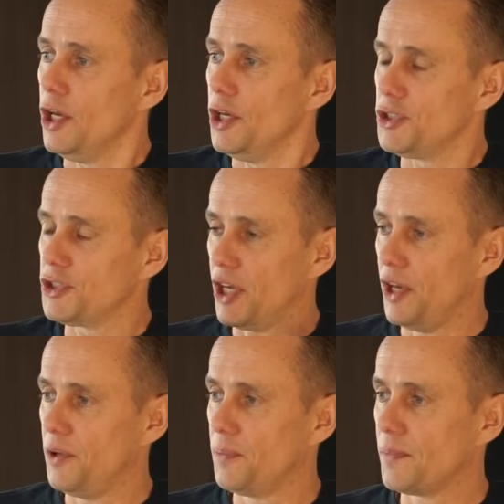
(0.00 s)

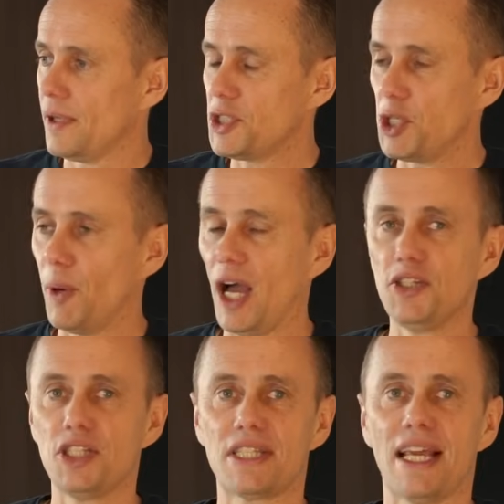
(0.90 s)
So to
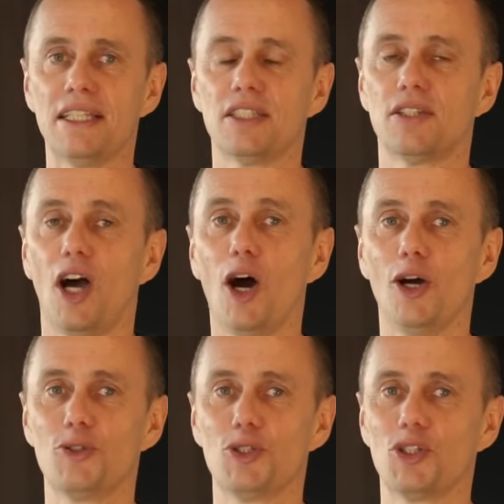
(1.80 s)
understand
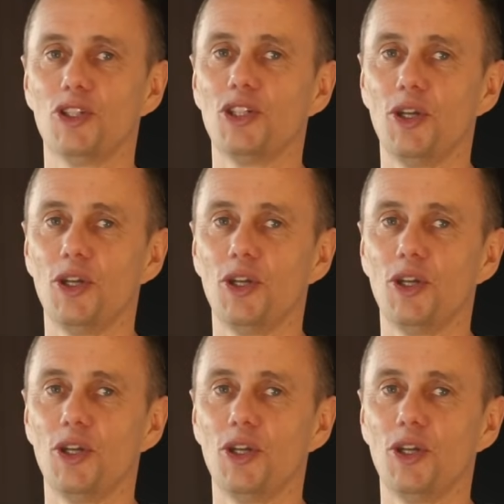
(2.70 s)
hydrogen,